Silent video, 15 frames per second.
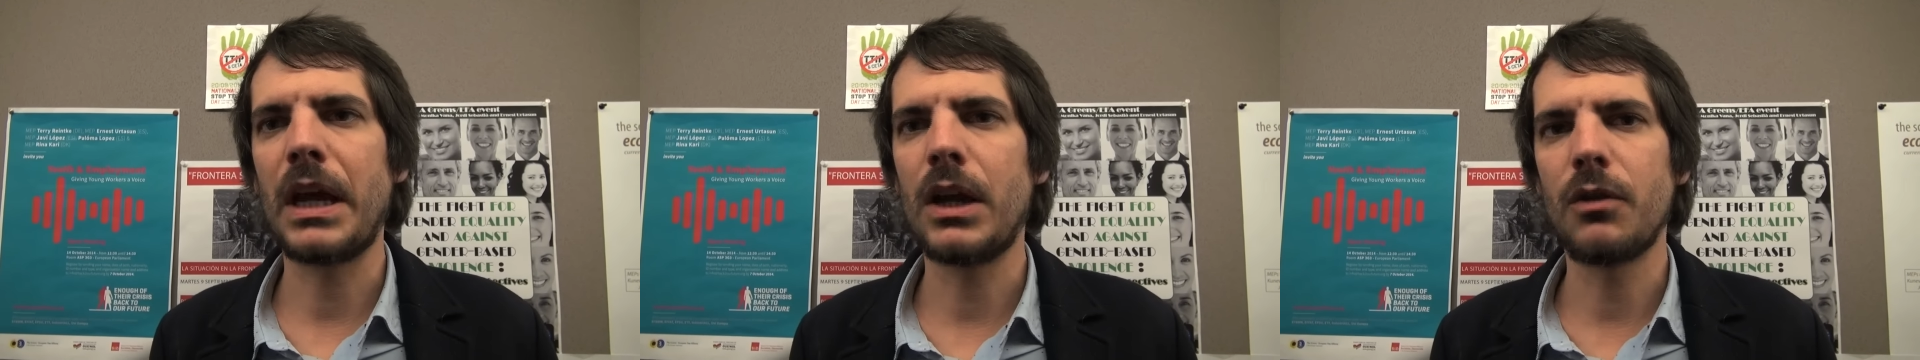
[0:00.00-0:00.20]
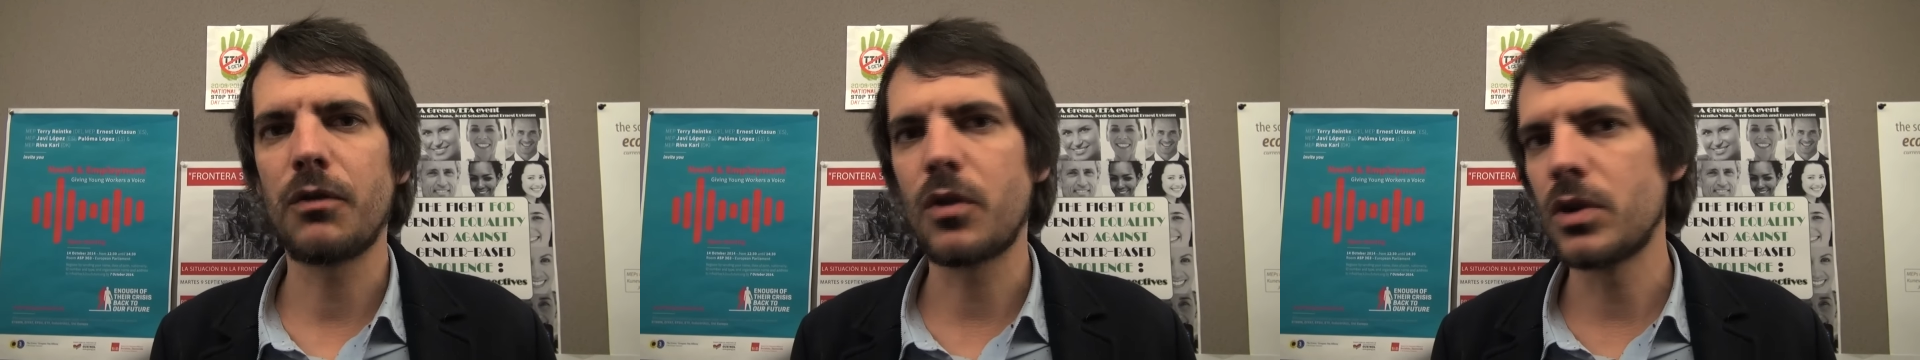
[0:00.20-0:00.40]

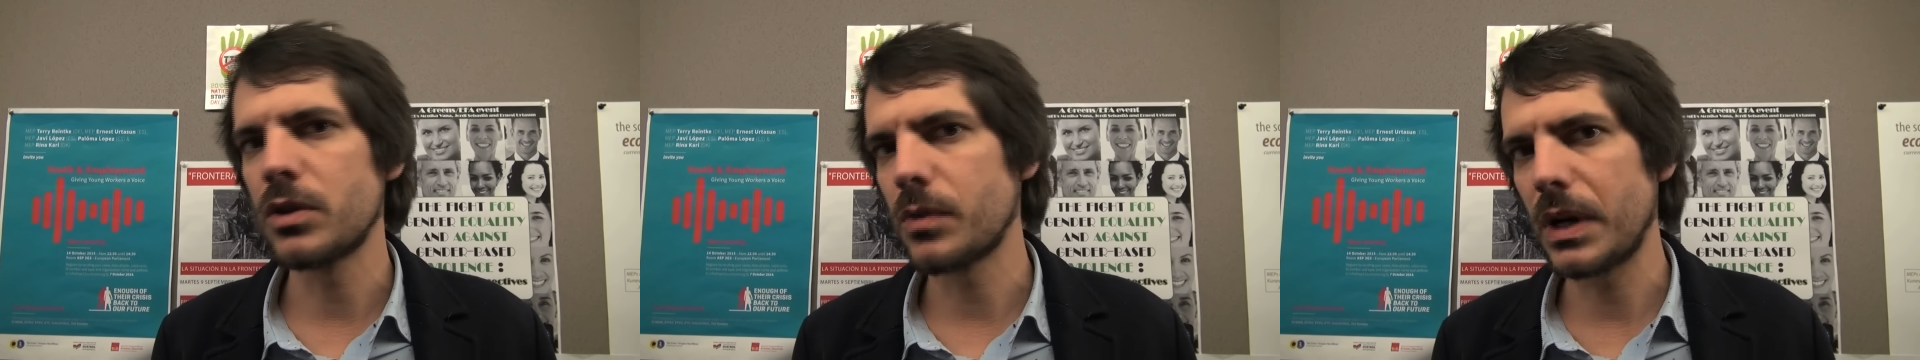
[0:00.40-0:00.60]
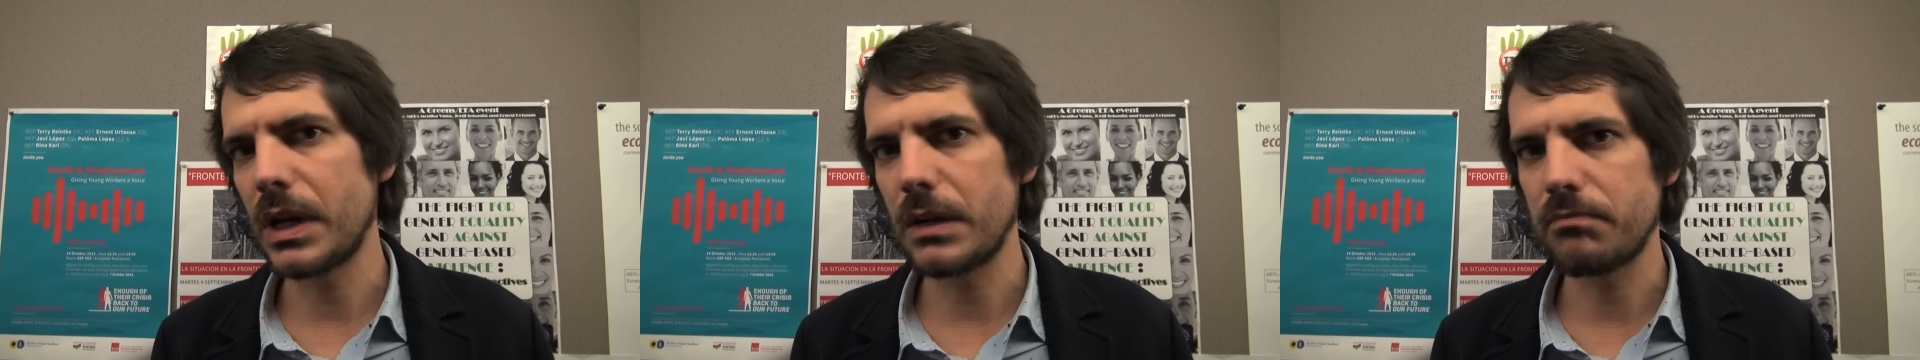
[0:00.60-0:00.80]
And of
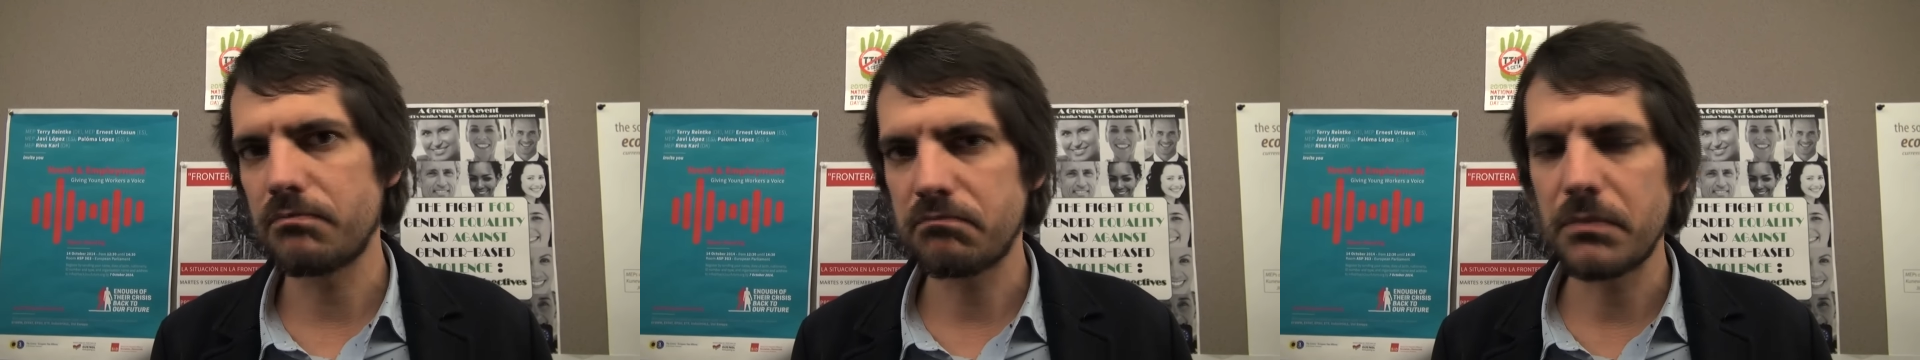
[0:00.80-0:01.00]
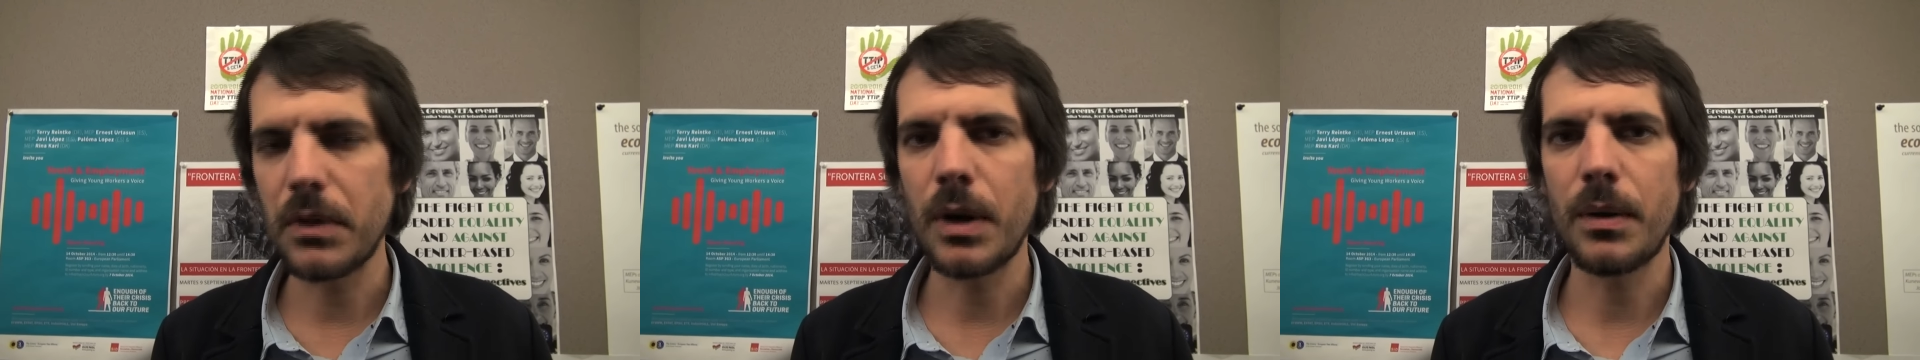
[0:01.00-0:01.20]
course we are
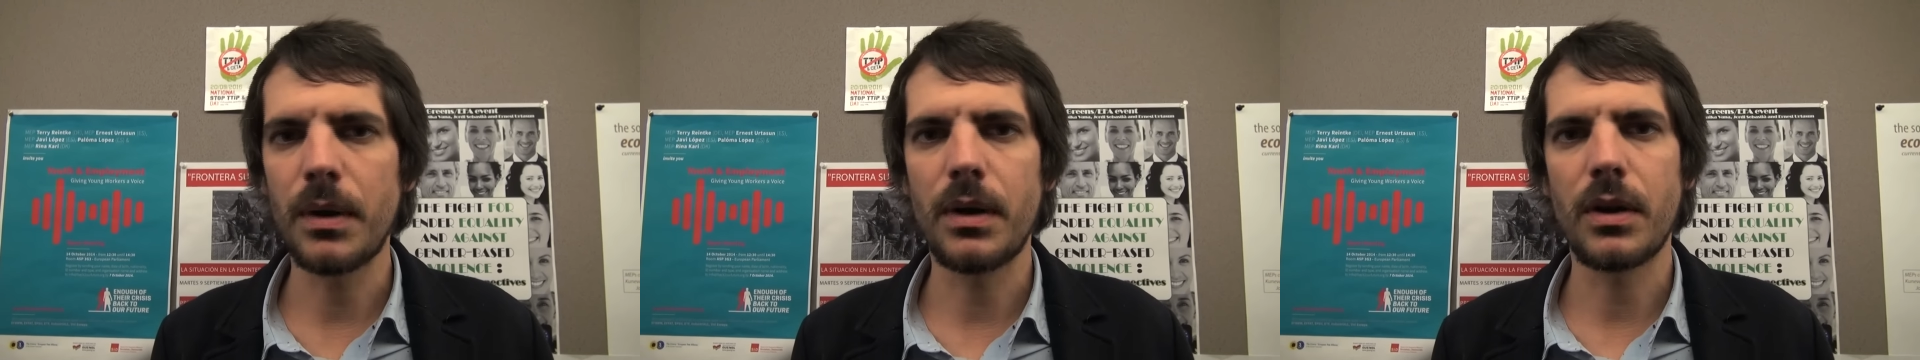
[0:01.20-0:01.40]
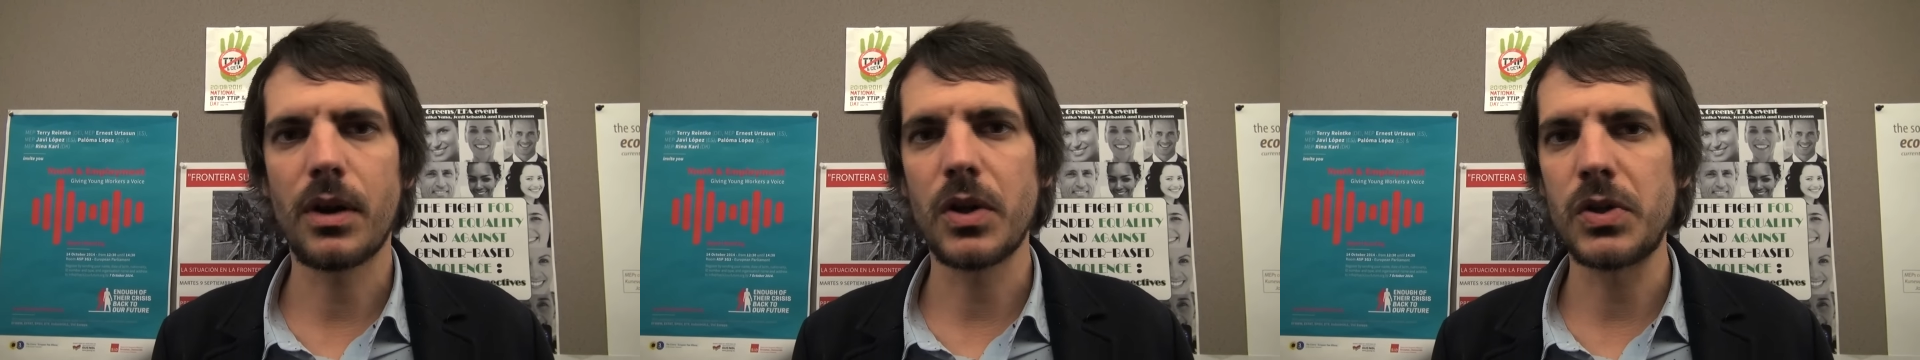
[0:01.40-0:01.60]

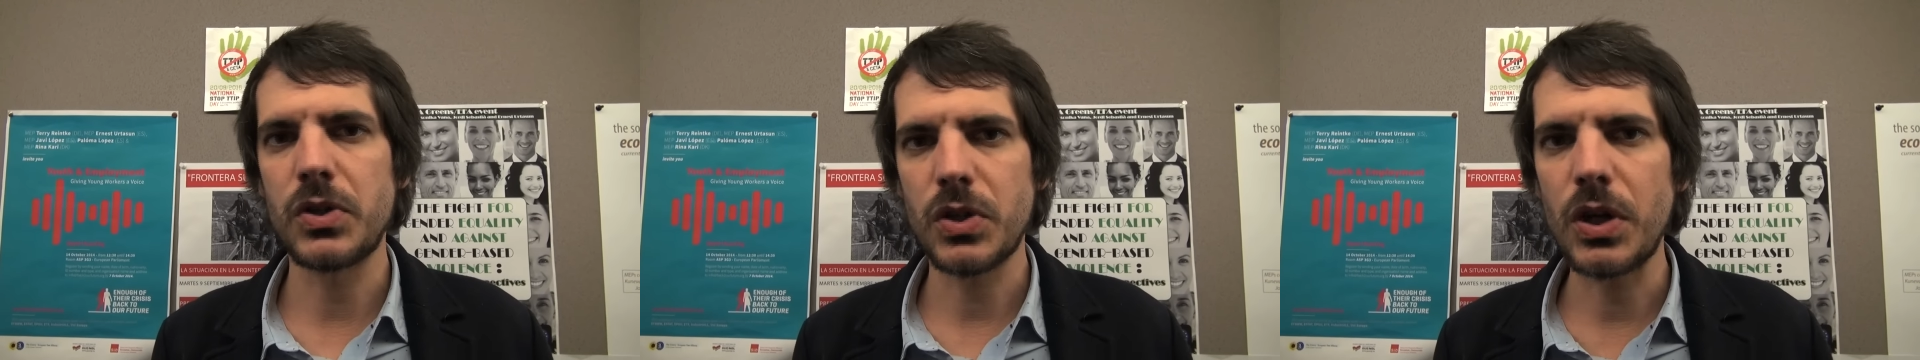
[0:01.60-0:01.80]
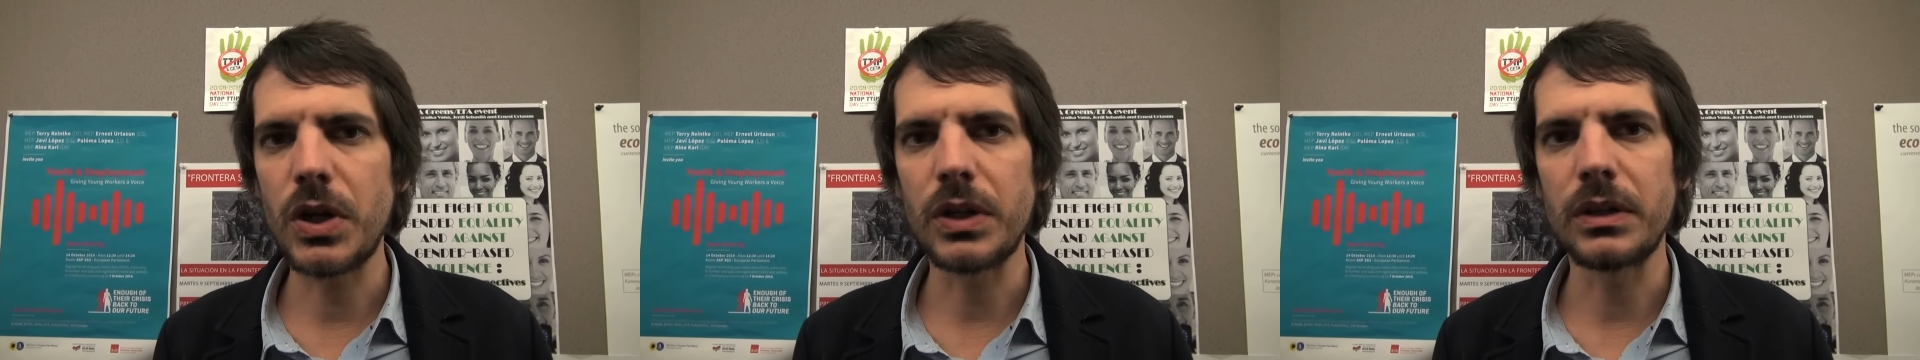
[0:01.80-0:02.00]

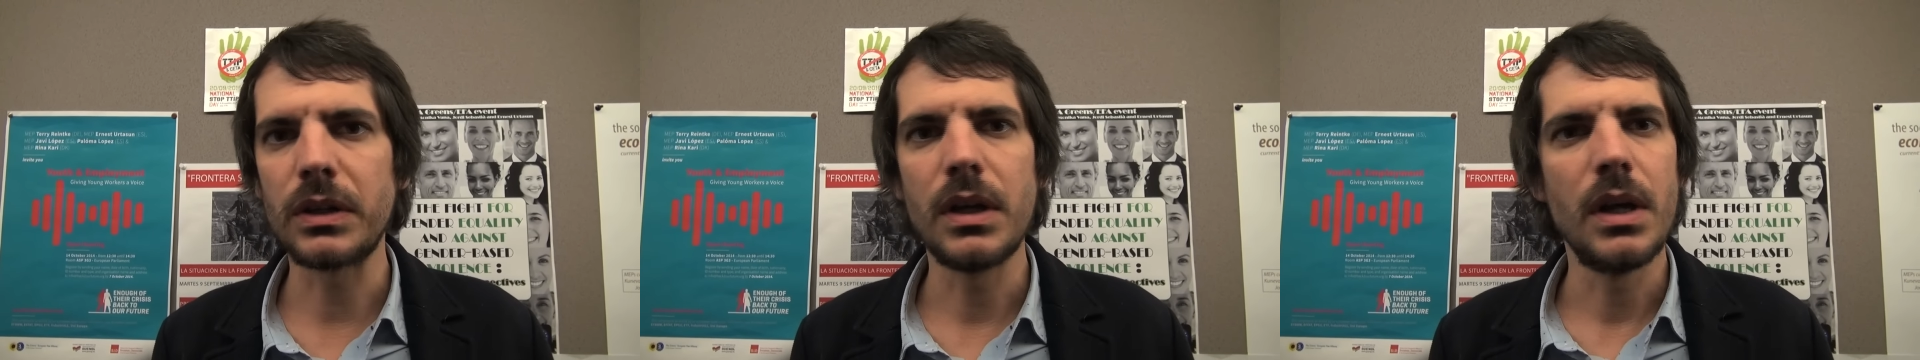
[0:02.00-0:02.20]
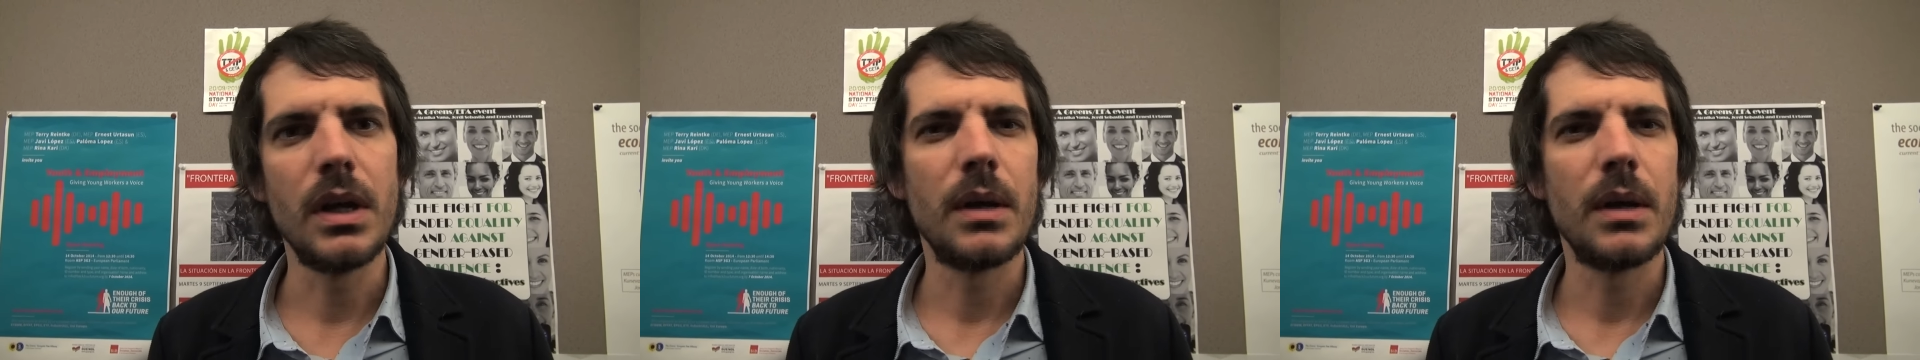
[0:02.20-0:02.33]
concerned